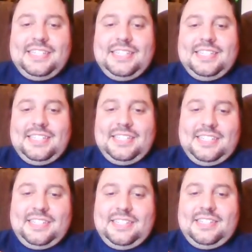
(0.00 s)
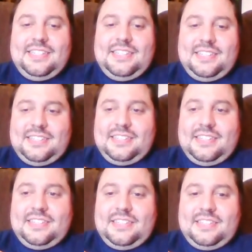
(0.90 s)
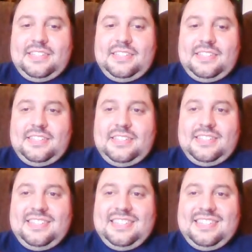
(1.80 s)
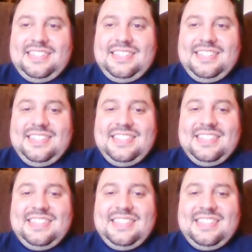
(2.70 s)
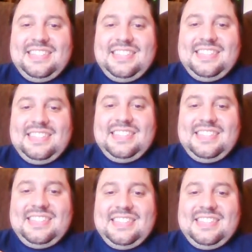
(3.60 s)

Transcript: (not speaking)